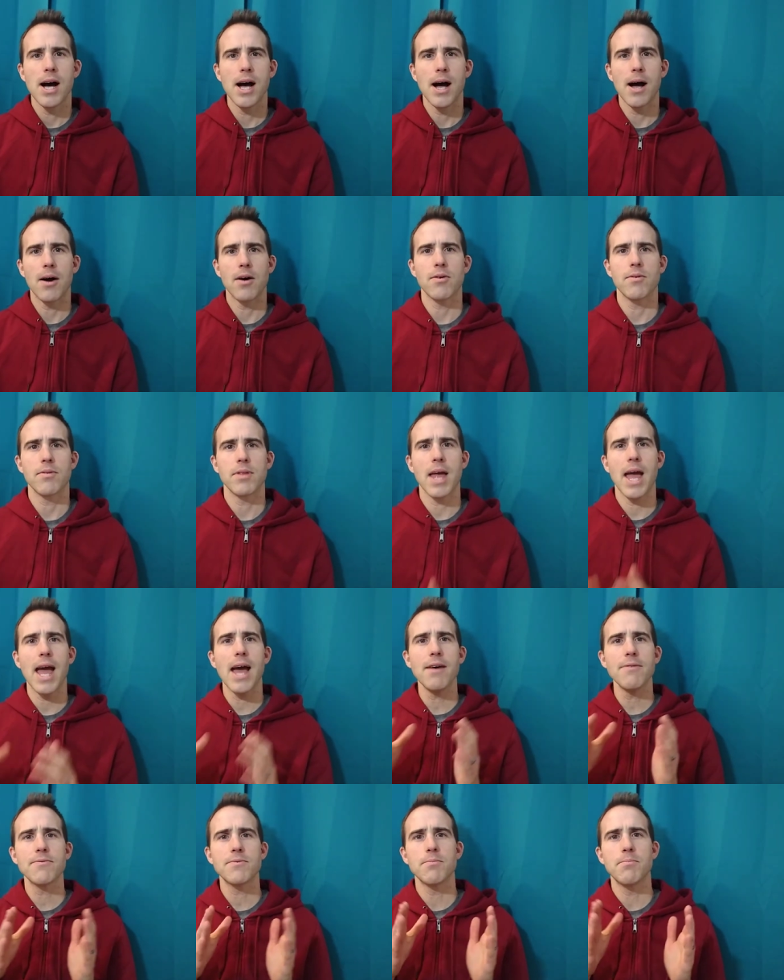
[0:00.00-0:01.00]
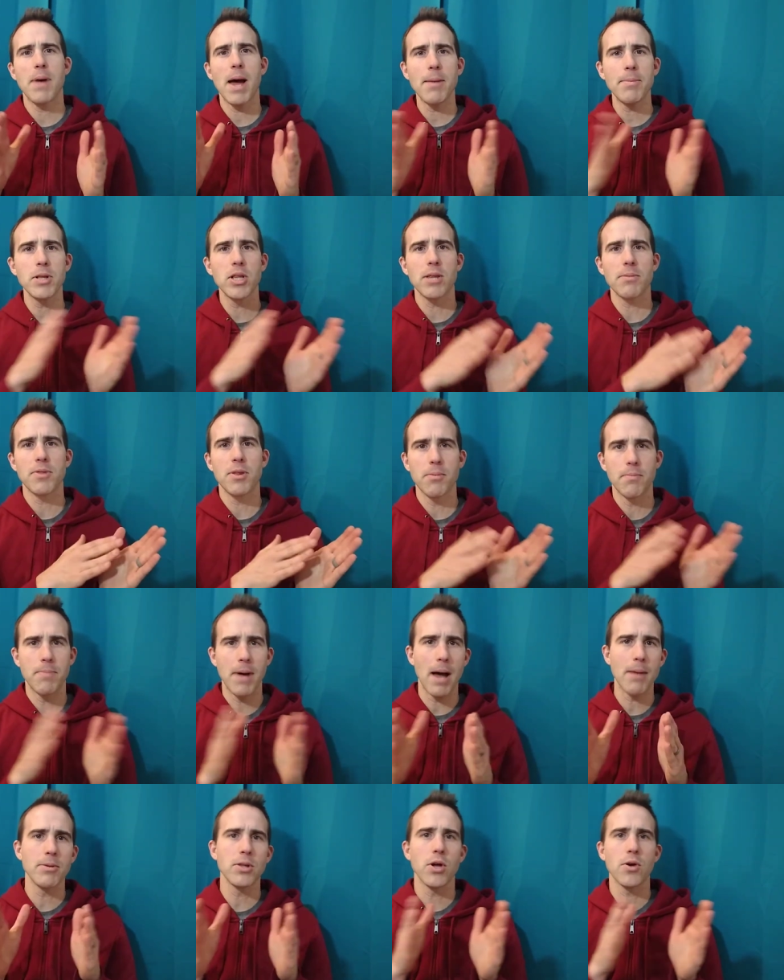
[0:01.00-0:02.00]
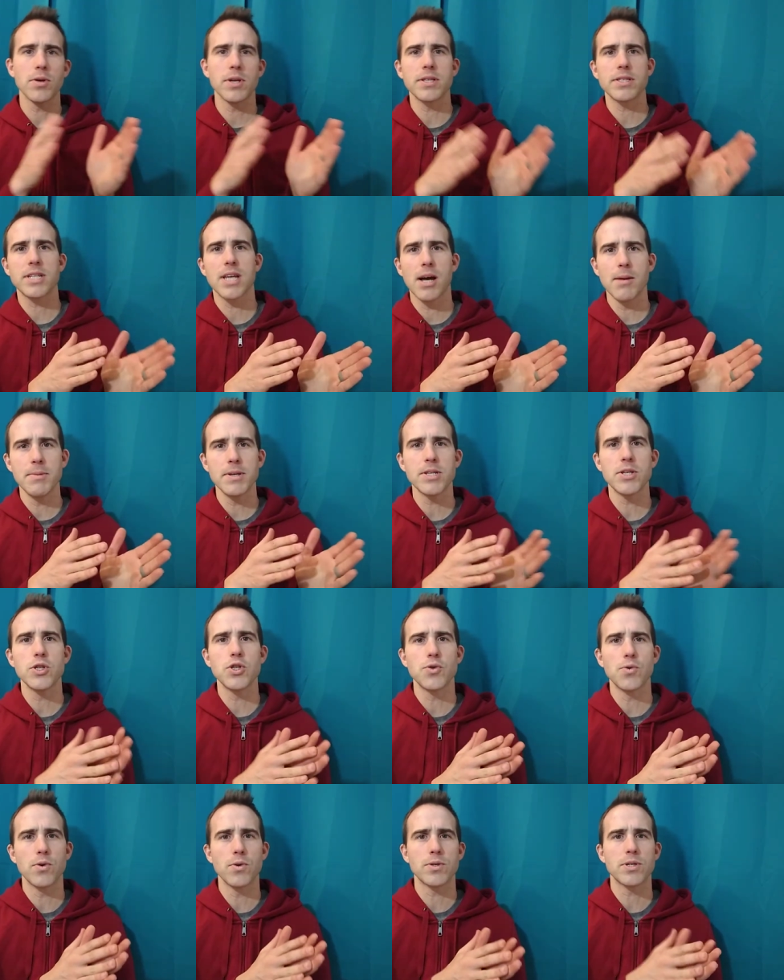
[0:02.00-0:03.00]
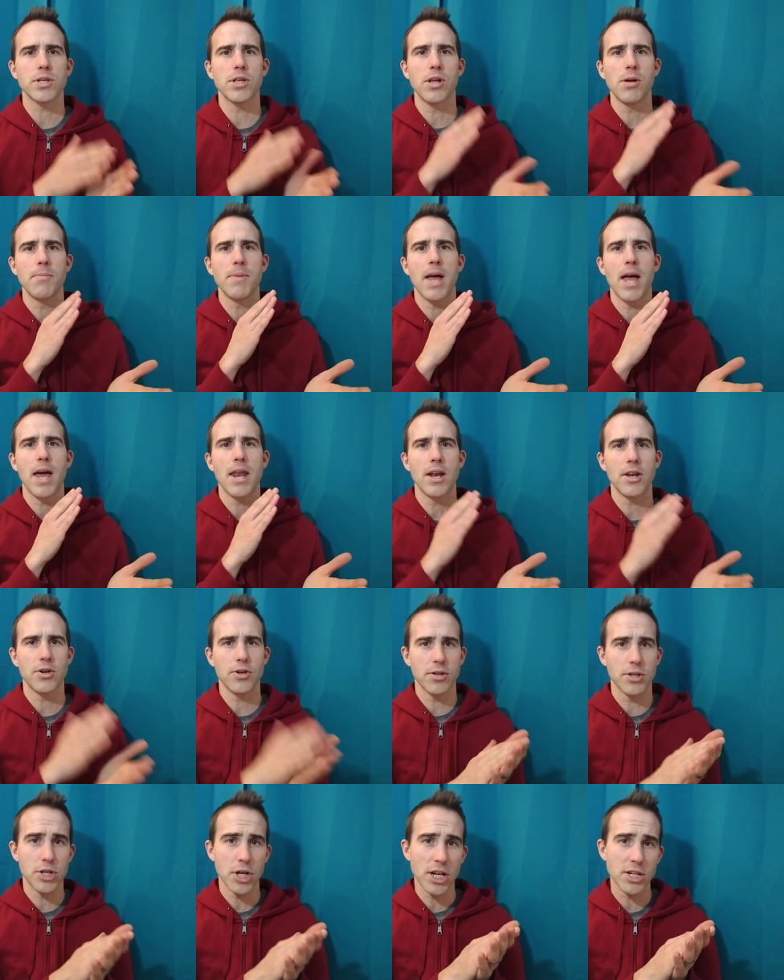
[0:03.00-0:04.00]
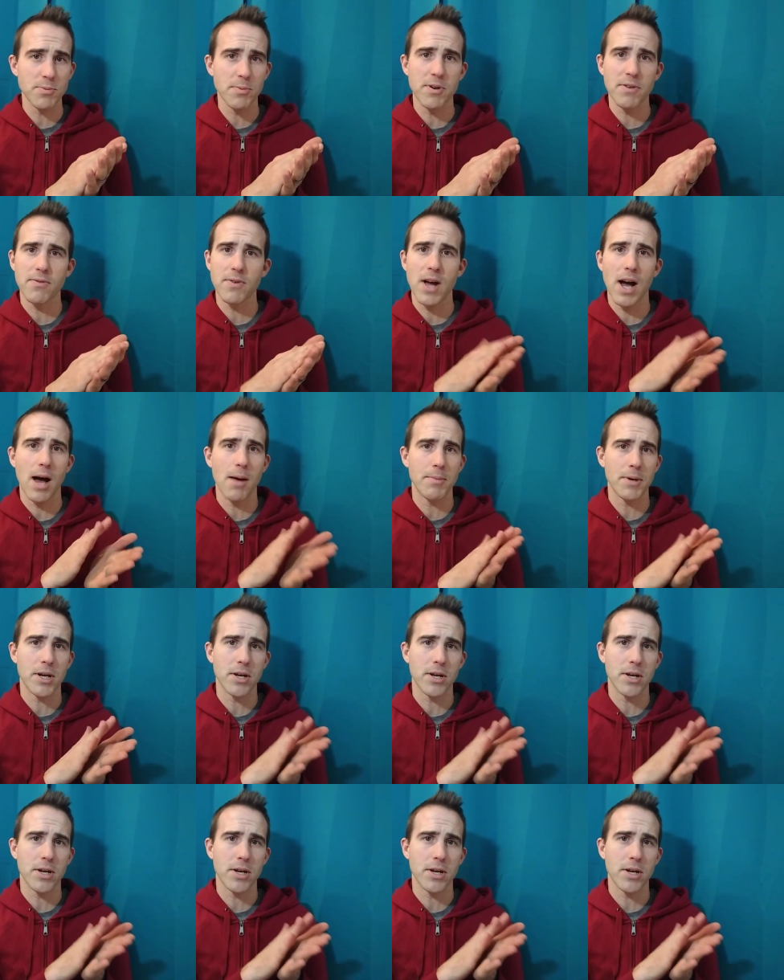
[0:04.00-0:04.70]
Uh, F, Babel- the Babylonians come into Jerusalem, and under the judgment of God,